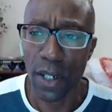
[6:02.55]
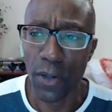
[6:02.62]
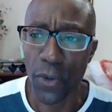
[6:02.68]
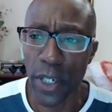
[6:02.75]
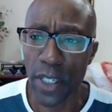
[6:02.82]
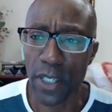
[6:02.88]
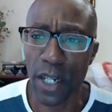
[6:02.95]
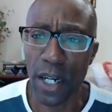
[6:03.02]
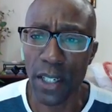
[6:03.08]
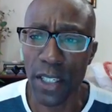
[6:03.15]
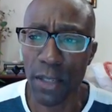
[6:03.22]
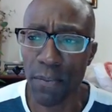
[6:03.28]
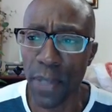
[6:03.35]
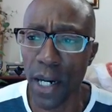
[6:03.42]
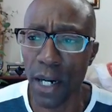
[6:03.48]
We
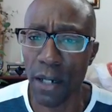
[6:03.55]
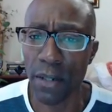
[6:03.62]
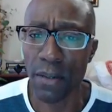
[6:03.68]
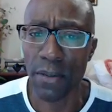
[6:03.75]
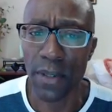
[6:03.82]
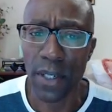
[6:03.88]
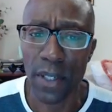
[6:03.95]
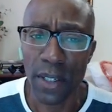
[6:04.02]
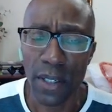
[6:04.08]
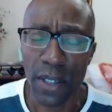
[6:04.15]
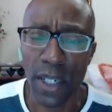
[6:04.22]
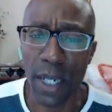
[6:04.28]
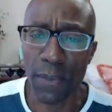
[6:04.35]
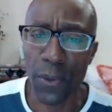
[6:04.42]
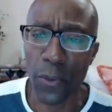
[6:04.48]
talked about
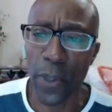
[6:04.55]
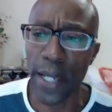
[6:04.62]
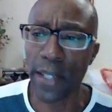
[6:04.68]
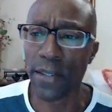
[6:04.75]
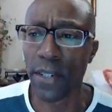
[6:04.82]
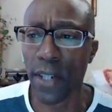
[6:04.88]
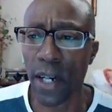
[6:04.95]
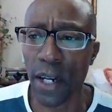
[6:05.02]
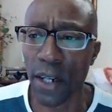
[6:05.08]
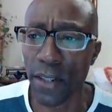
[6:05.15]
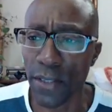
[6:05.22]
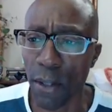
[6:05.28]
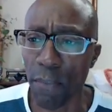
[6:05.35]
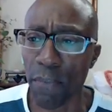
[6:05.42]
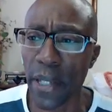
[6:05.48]
a couple of weeks
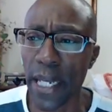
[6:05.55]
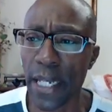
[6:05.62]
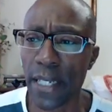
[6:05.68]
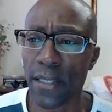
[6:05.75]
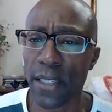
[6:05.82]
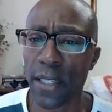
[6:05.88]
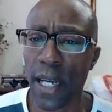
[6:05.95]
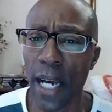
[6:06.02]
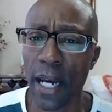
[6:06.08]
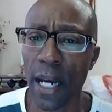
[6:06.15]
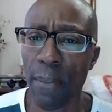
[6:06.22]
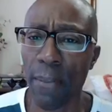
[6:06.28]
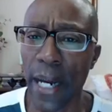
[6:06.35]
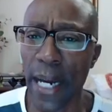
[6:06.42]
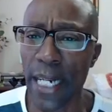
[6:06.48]
ago the busy, how
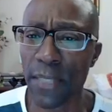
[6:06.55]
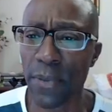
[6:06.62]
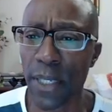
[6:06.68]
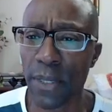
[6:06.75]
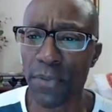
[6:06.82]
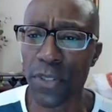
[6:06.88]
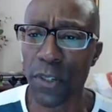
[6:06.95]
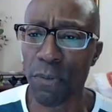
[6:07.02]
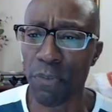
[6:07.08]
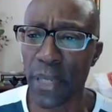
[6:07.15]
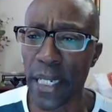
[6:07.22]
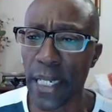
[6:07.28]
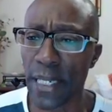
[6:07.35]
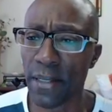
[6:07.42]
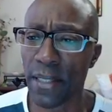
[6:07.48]
our minds become so
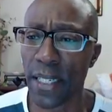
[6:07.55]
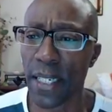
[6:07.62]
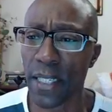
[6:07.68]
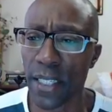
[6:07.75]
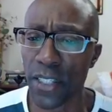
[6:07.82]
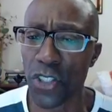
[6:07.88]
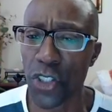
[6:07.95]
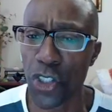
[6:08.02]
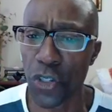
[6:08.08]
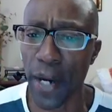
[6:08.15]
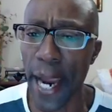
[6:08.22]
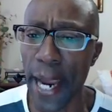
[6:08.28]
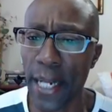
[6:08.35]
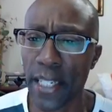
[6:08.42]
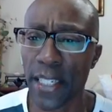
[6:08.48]
busy and
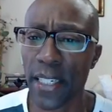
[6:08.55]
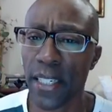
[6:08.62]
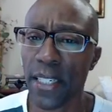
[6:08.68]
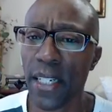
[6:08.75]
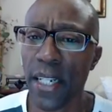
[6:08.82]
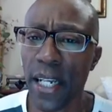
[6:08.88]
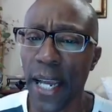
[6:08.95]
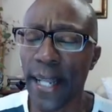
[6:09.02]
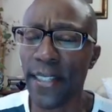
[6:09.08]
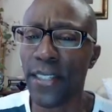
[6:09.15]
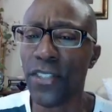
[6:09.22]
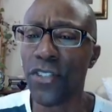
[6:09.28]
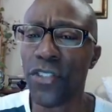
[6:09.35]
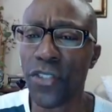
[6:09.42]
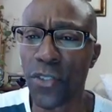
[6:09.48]
distracted and
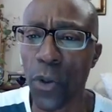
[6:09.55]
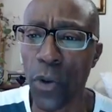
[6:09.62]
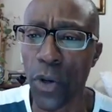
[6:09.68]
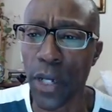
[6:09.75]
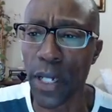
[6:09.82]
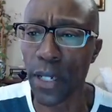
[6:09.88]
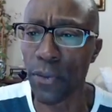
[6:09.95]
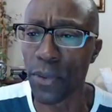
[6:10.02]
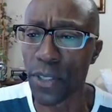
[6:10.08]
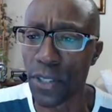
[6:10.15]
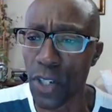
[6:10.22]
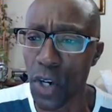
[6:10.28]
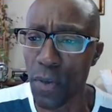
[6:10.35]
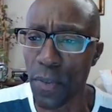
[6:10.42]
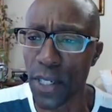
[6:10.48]
distorted with
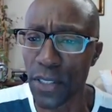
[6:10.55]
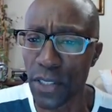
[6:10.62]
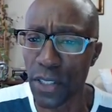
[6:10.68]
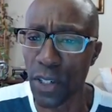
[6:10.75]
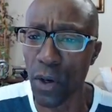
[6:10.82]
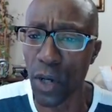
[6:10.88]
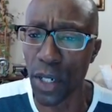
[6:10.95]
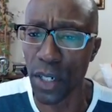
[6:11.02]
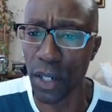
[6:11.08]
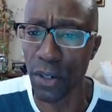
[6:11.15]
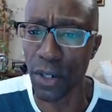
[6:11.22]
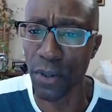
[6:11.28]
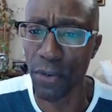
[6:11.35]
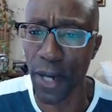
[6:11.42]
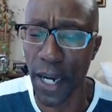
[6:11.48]
so much going
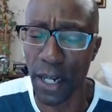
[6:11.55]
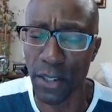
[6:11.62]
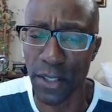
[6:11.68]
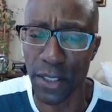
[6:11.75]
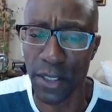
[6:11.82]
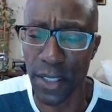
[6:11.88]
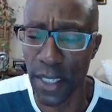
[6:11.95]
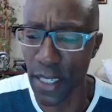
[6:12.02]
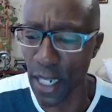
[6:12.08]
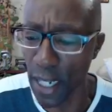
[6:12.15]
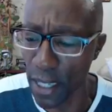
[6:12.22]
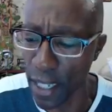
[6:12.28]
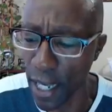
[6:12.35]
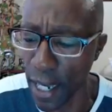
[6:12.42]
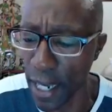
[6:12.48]
on around us and in
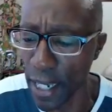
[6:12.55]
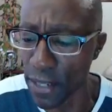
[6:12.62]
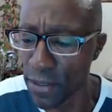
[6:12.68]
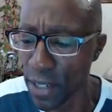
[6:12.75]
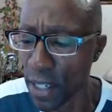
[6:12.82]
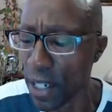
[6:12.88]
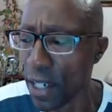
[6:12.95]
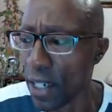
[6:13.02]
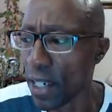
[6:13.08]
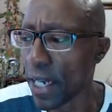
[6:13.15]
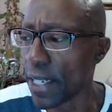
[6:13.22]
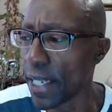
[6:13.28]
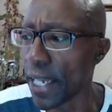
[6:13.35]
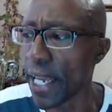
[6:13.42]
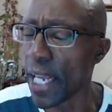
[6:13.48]
our lives.
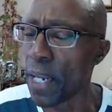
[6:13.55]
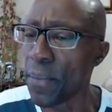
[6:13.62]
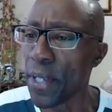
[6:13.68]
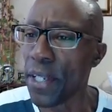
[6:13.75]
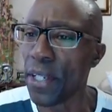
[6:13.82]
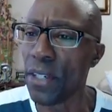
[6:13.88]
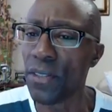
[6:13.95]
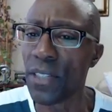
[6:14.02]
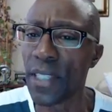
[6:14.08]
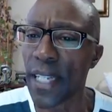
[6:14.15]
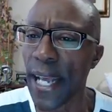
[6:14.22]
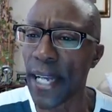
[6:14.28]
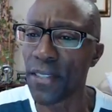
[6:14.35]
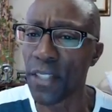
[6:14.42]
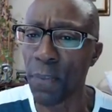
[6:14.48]
And the enemy uses
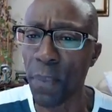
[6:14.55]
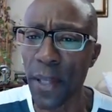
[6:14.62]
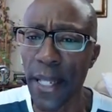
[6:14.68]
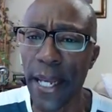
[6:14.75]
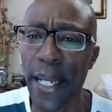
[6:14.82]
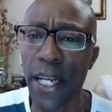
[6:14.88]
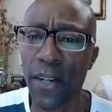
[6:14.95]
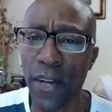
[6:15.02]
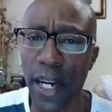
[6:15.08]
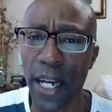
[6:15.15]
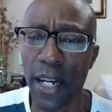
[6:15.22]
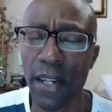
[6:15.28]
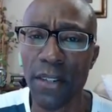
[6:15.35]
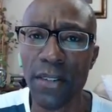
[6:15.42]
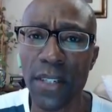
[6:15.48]
it as a
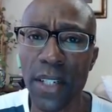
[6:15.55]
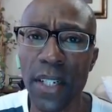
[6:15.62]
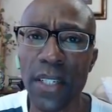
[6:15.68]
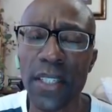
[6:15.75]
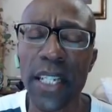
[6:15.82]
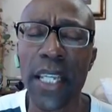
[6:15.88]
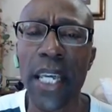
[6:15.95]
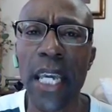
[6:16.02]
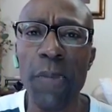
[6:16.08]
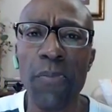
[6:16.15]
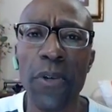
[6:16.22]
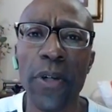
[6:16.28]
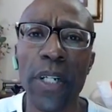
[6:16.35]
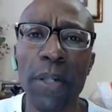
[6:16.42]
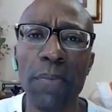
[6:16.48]
playground to
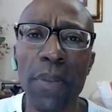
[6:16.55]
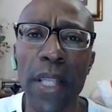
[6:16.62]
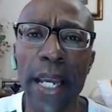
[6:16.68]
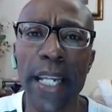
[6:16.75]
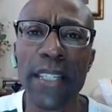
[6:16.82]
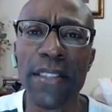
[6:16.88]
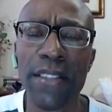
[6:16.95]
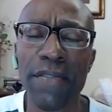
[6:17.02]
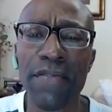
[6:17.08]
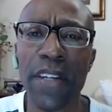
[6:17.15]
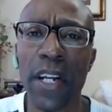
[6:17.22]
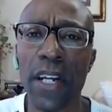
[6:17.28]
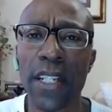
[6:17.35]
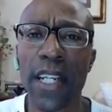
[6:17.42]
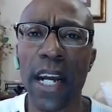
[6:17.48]
keep you in a place of
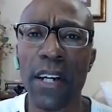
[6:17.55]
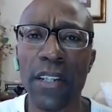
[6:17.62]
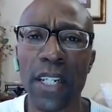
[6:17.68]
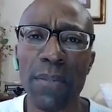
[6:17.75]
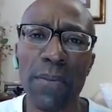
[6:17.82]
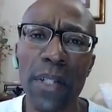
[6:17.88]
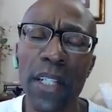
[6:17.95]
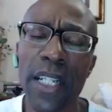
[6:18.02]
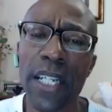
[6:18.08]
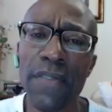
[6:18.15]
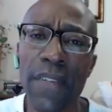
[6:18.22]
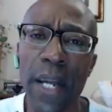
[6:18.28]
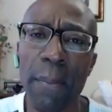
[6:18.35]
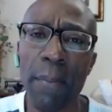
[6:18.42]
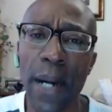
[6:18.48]
fear, doubt,
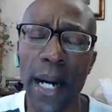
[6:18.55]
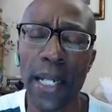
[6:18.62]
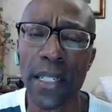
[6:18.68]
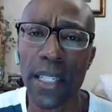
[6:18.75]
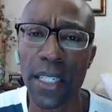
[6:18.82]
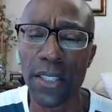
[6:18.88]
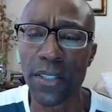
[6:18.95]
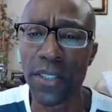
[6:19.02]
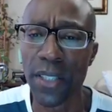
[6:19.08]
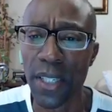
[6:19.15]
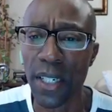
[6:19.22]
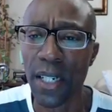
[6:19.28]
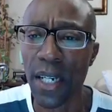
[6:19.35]
unbelief, and bondage.